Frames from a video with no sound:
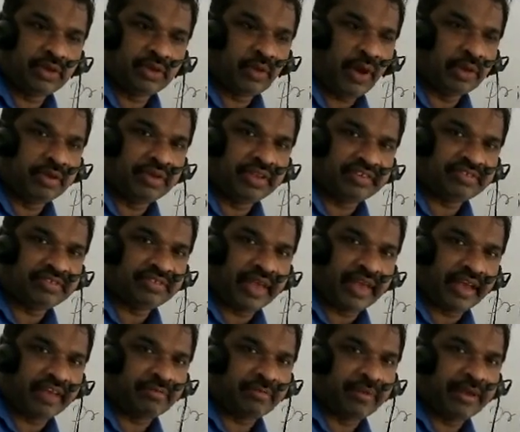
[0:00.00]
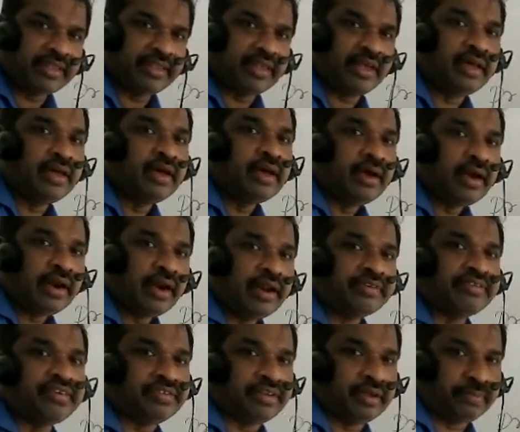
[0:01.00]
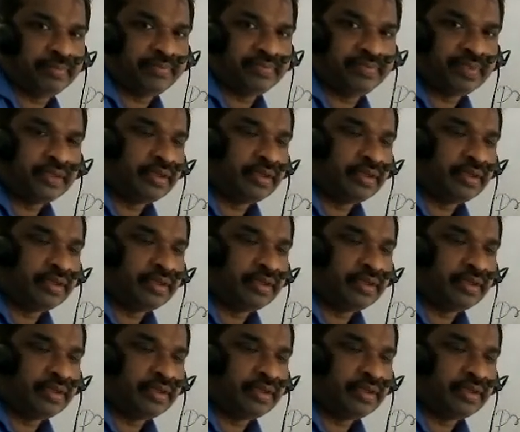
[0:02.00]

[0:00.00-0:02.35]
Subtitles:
You have to just explain the relationship.